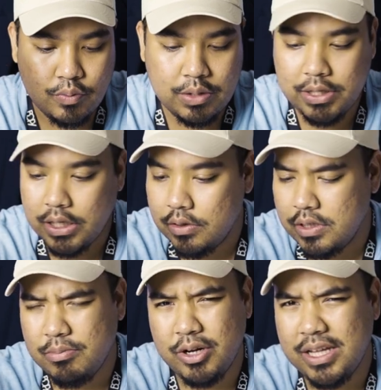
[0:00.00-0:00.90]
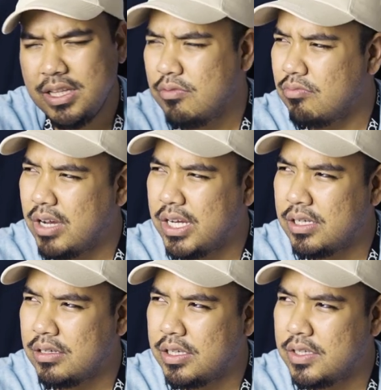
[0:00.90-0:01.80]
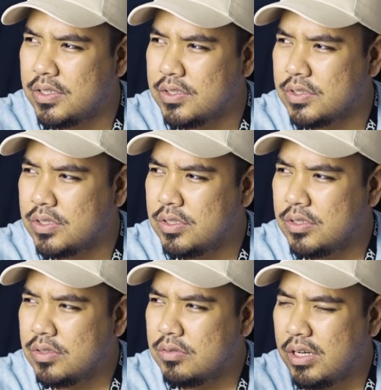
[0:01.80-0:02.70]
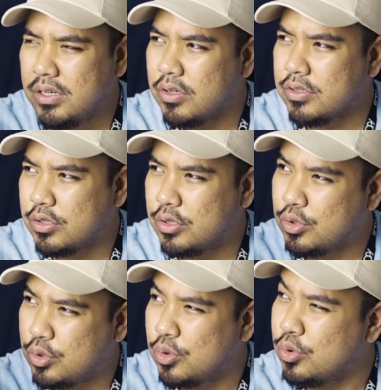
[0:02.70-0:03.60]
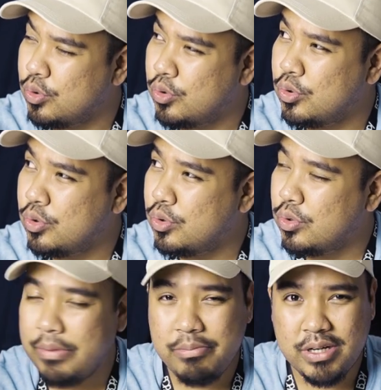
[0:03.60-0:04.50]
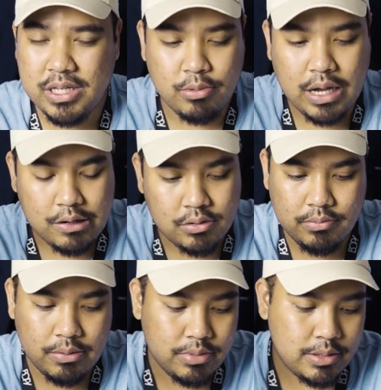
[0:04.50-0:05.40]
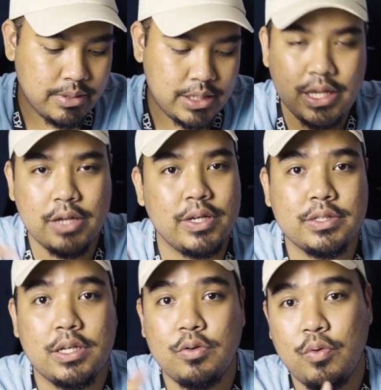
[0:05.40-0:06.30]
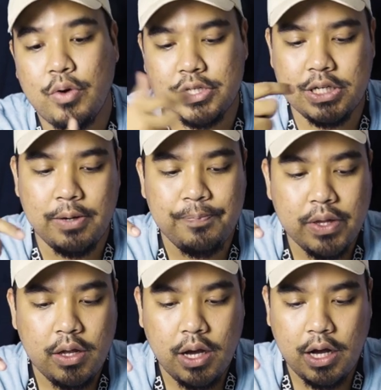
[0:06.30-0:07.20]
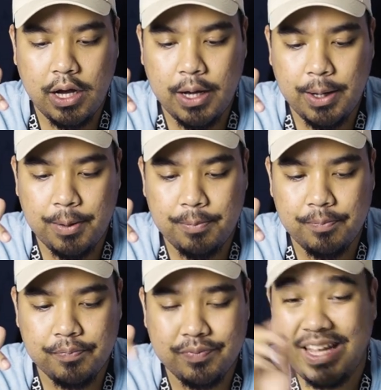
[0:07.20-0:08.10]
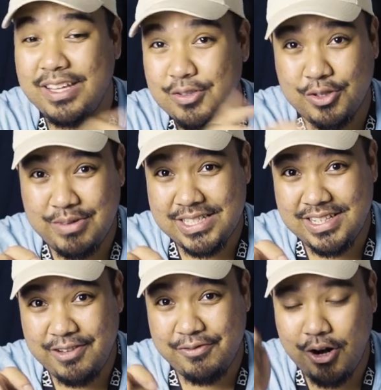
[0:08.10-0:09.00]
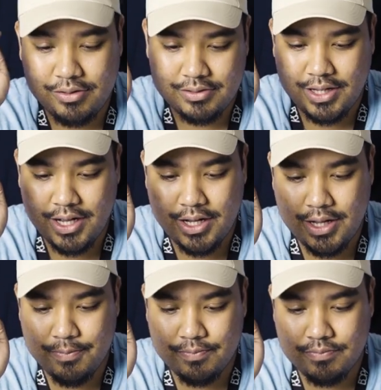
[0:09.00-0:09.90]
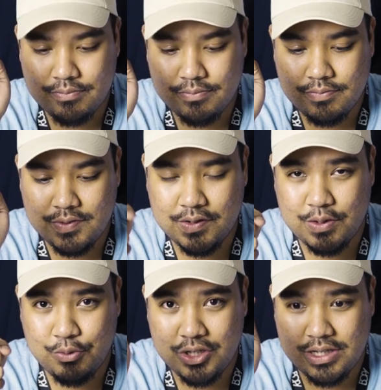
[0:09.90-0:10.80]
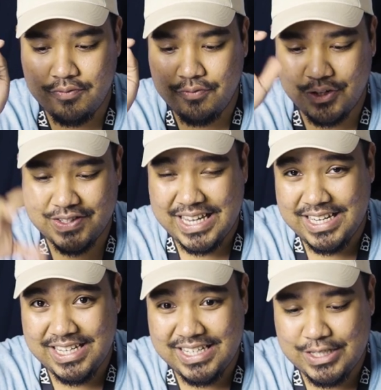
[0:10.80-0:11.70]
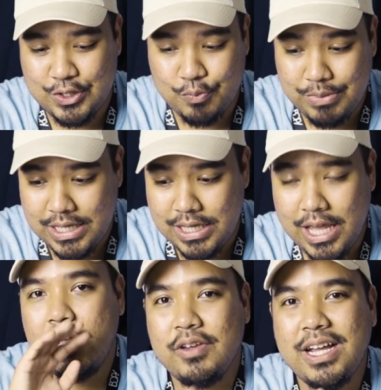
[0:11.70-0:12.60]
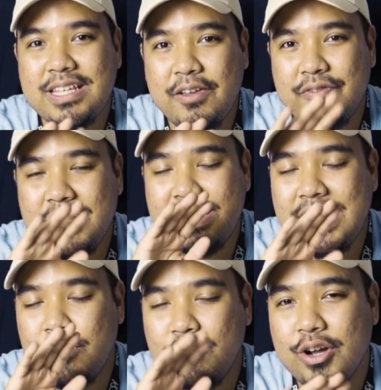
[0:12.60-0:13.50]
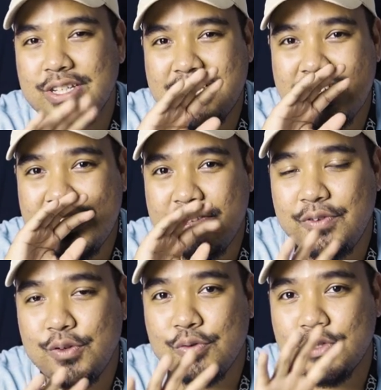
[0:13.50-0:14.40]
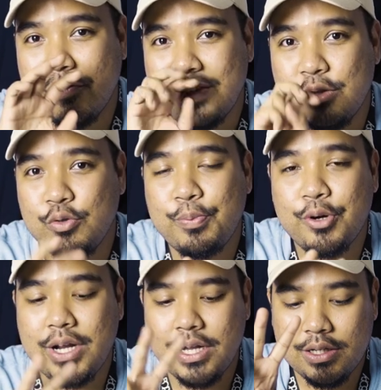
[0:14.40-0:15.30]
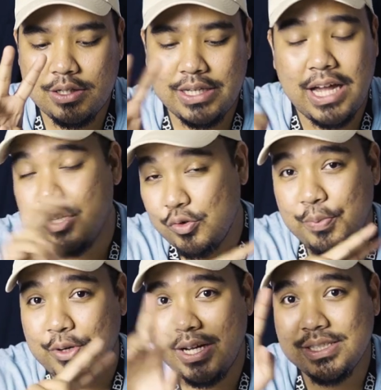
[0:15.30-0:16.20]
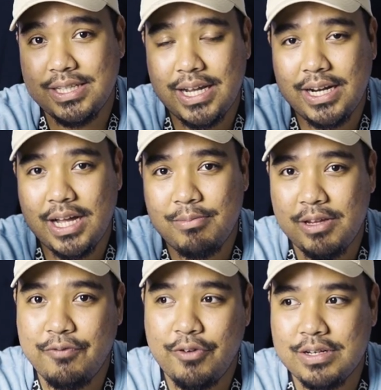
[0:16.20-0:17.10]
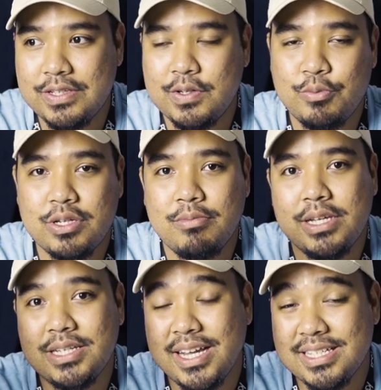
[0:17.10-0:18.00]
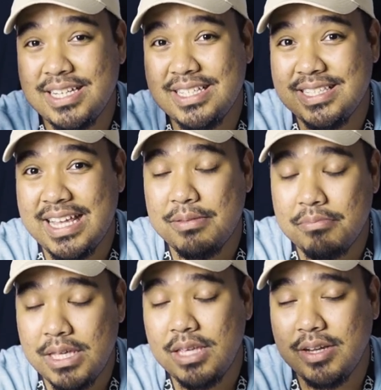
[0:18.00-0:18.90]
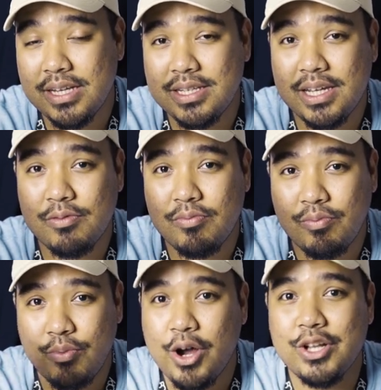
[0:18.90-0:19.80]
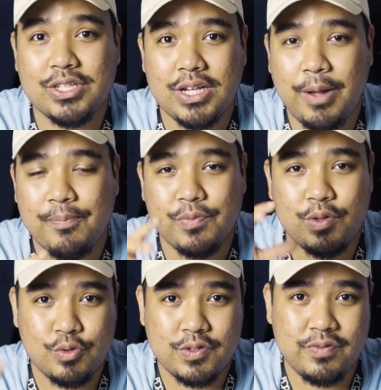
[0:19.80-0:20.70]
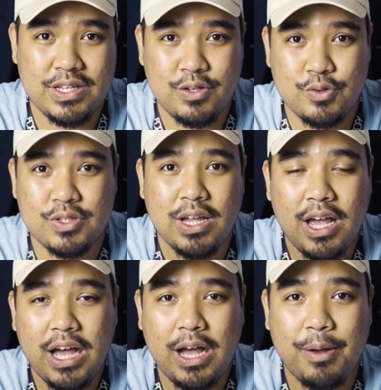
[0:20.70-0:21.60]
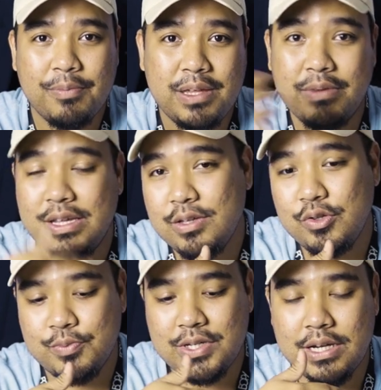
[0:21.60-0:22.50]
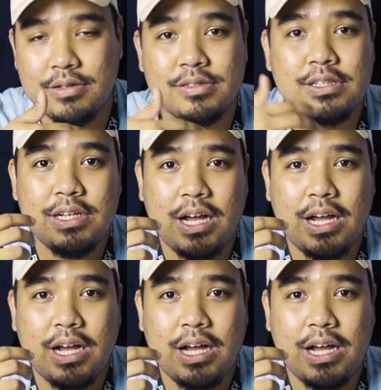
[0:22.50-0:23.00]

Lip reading: one mechanical keyboard, and I think one or two membrane keyboard, I don't remember, but yeah, you guys can go watch it. Thank you so much Leapfrog Distribution for sending this to me. If you guys haven't yet watched the reviews of the other two products that Leapfrog Distribution Malaysia actually sent me, you guys can watch those videos in my YouTube channel.